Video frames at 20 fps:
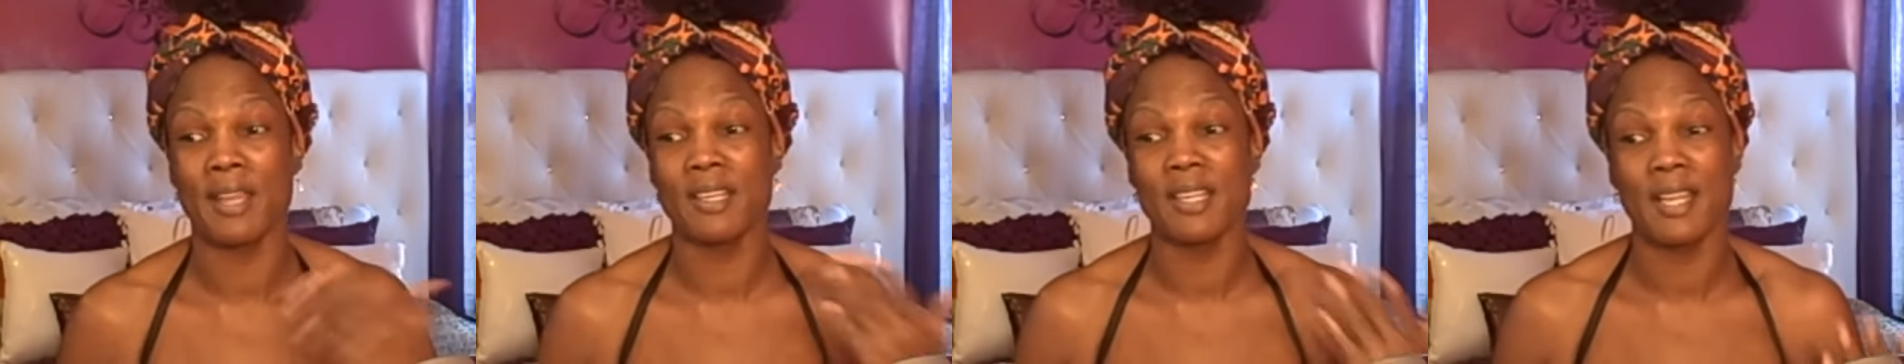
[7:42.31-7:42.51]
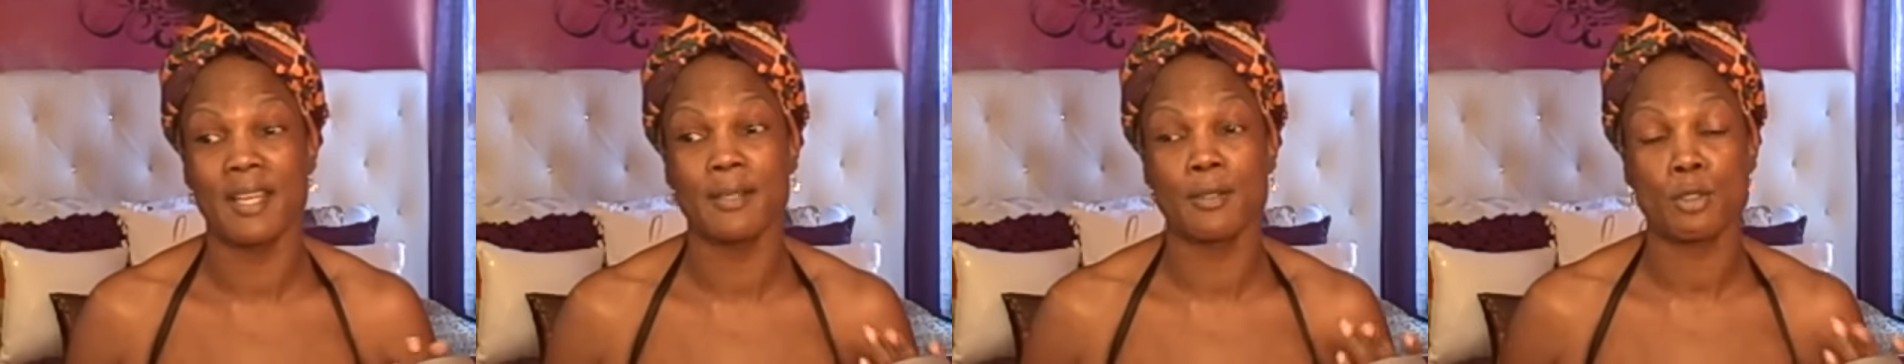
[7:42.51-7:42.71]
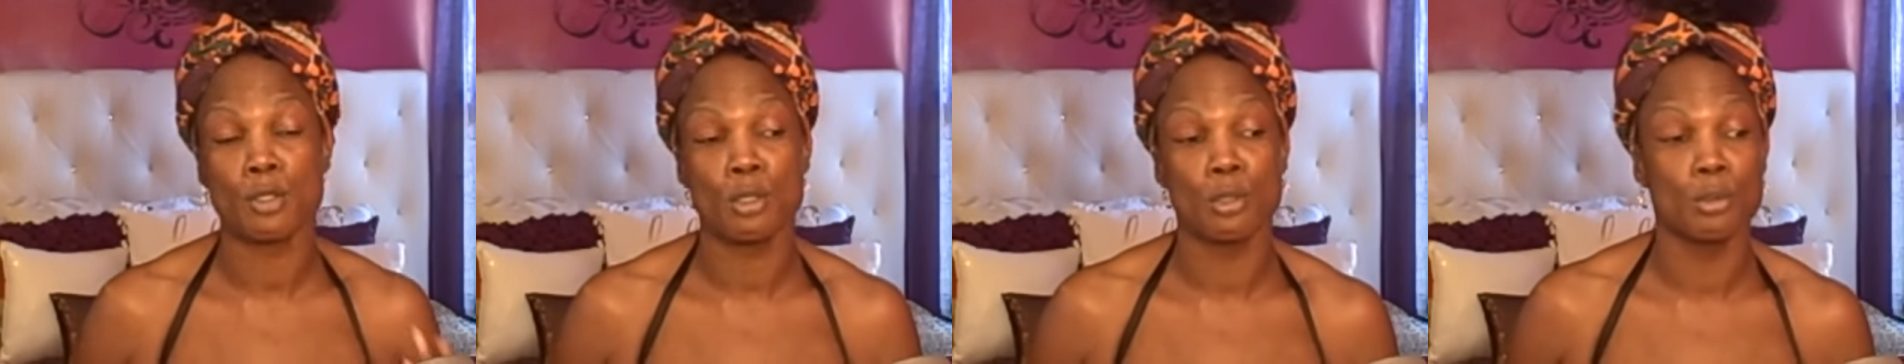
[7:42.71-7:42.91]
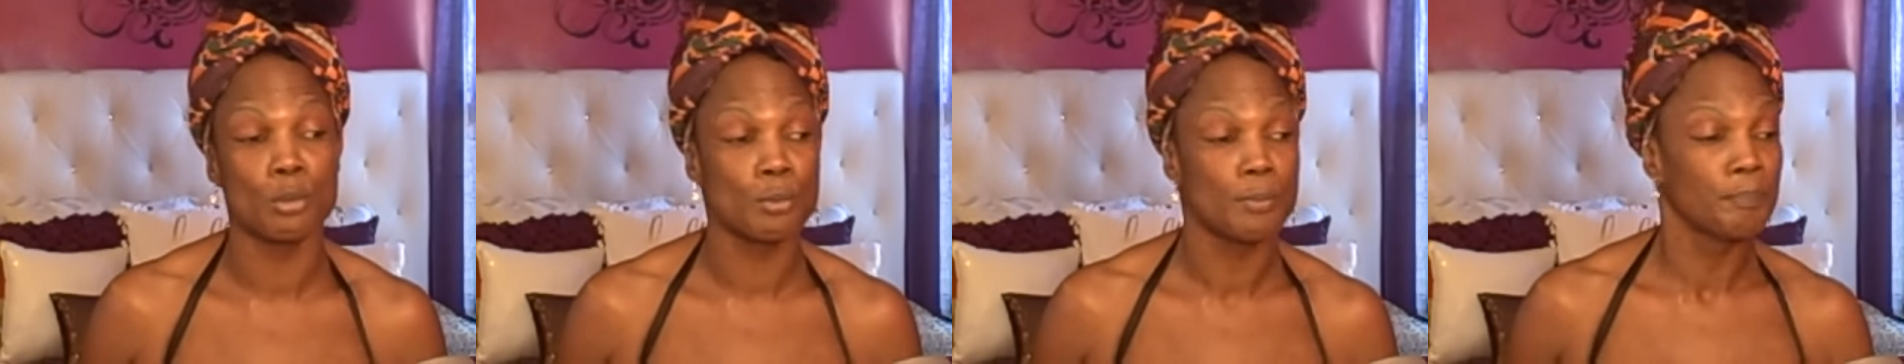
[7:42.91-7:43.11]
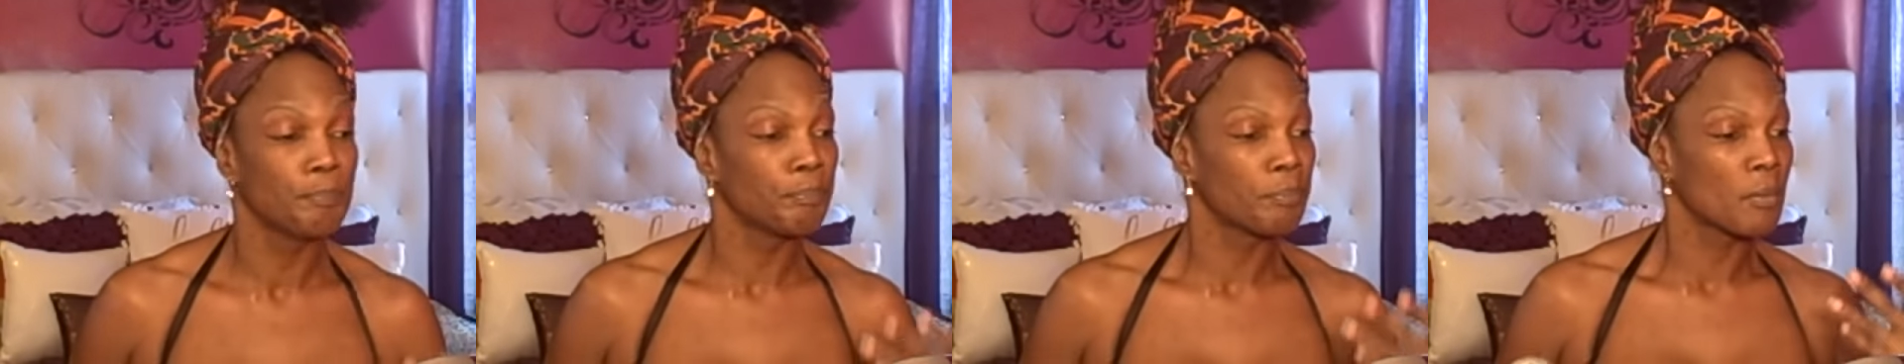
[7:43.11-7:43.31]
And then,
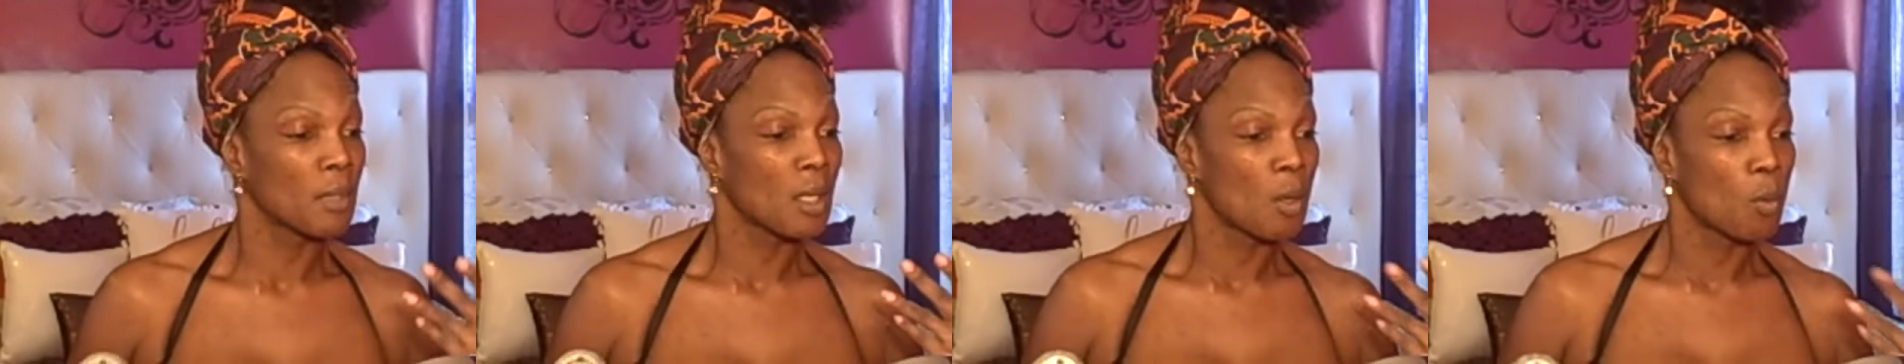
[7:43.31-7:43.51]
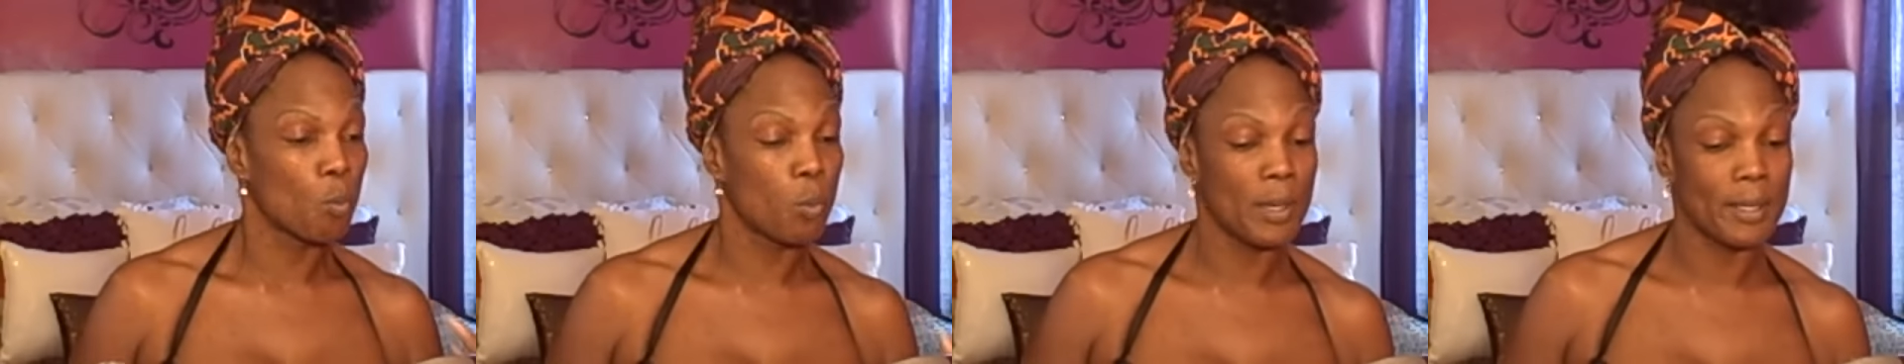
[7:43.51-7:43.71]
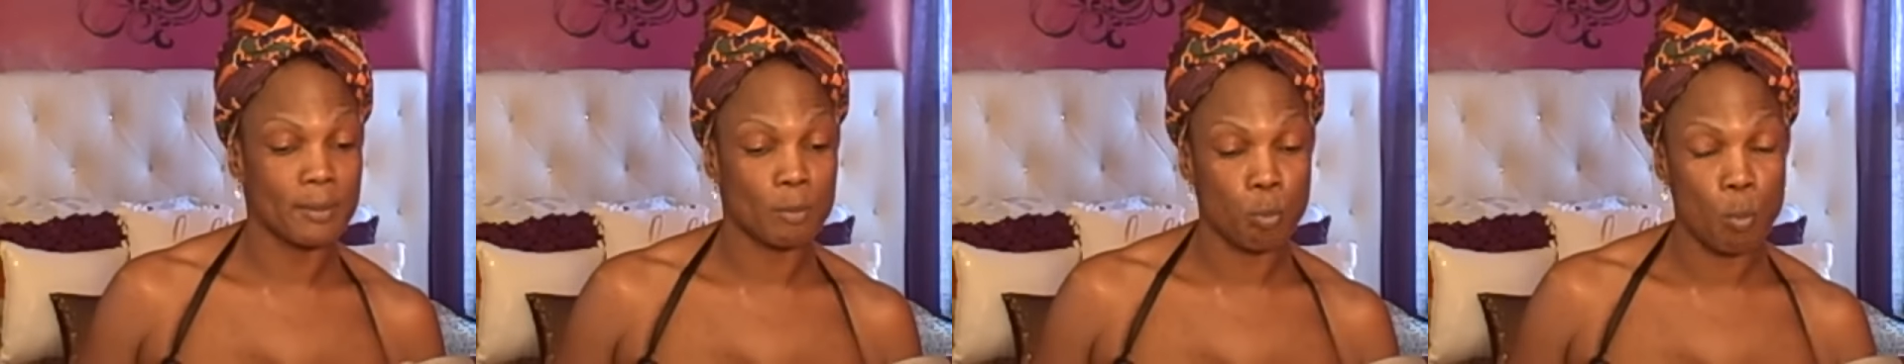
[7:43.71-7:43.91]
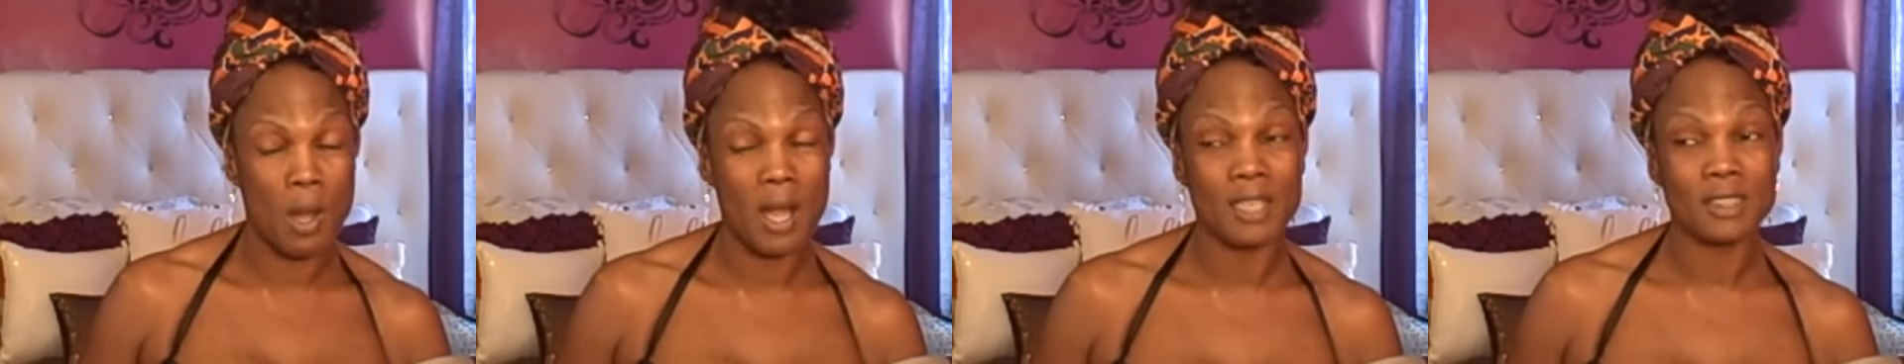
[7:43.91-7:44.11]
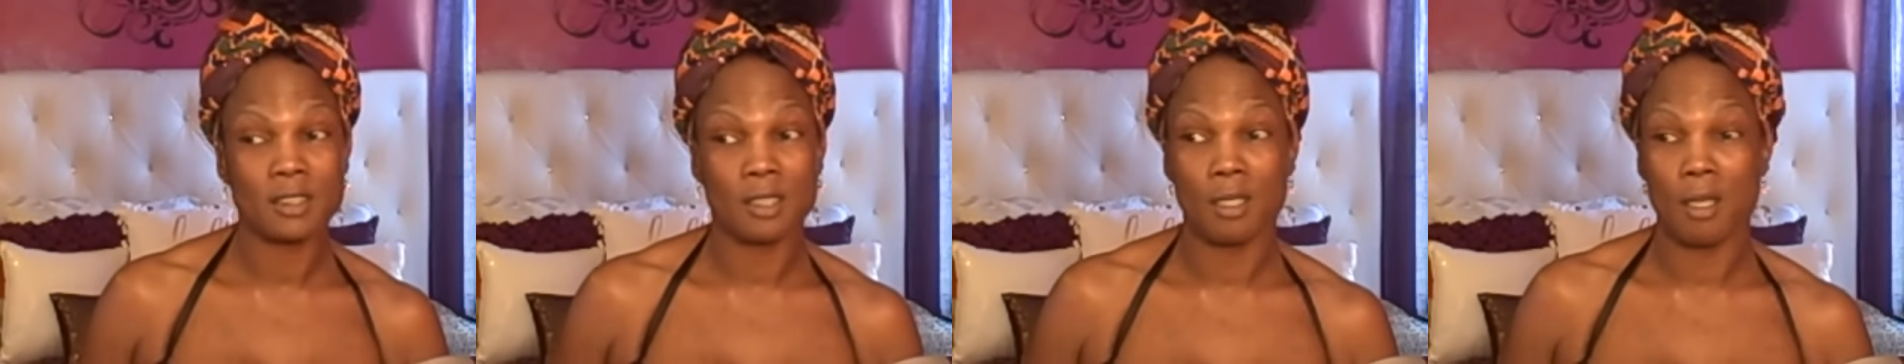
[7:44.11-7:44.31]
too, with
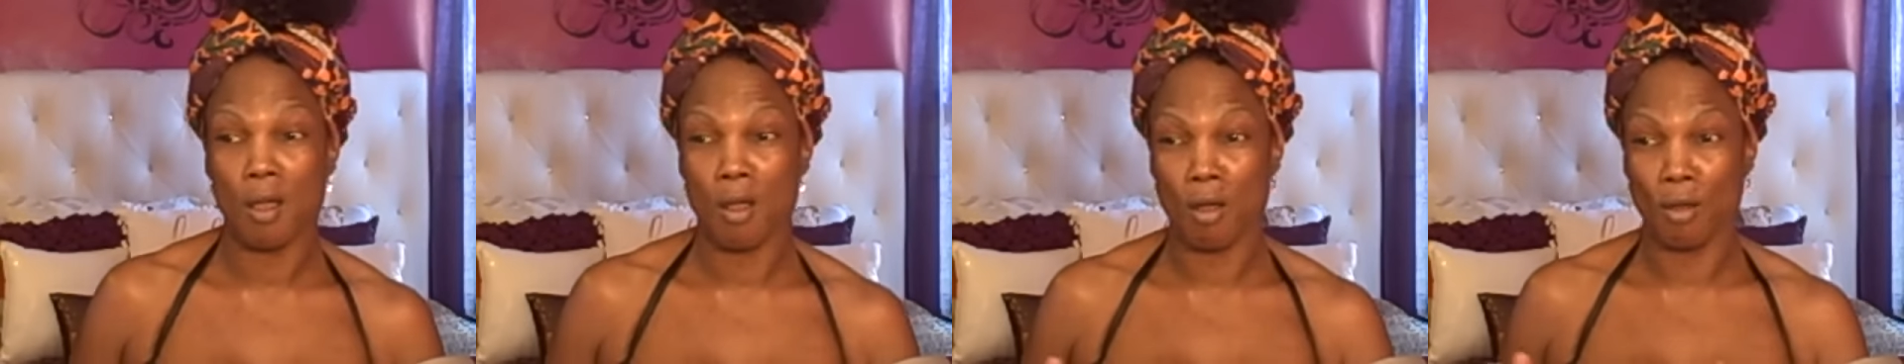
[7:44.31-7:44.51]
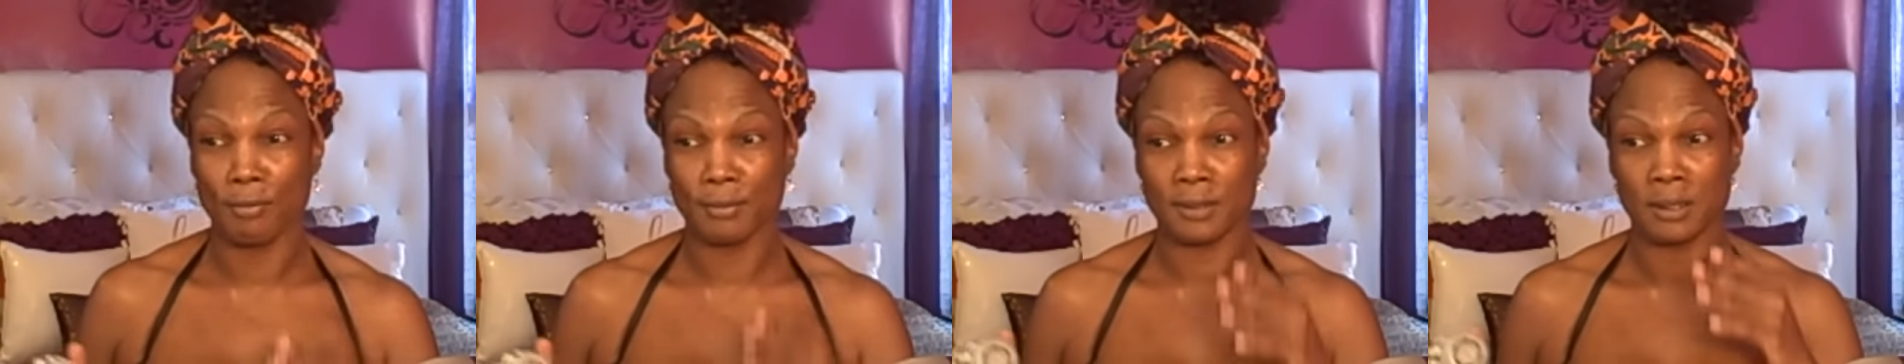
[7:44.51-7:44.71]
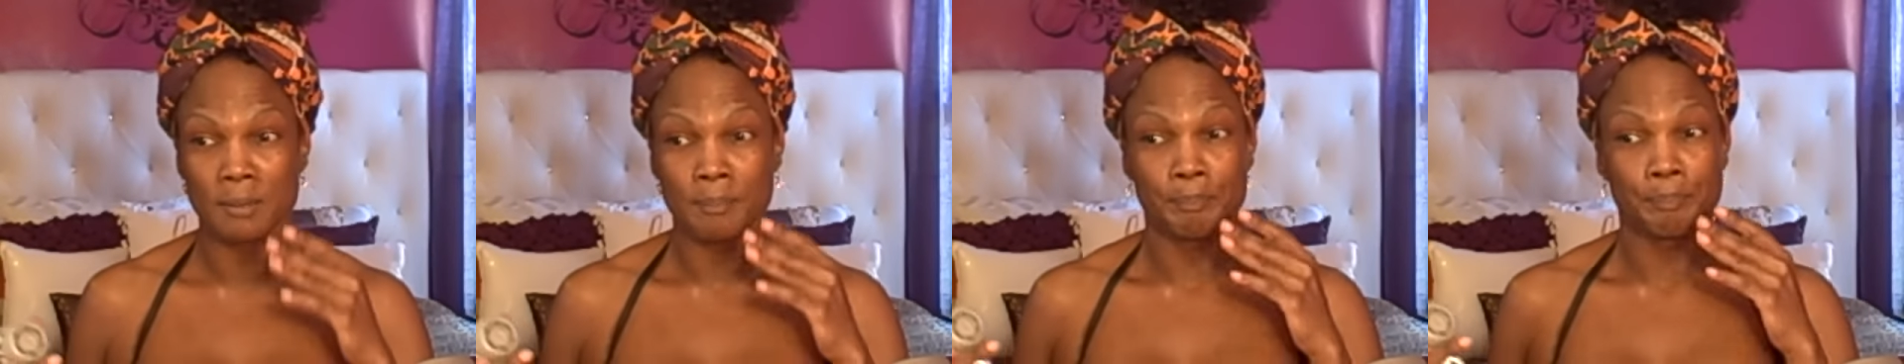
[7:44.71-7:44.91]
washcloths,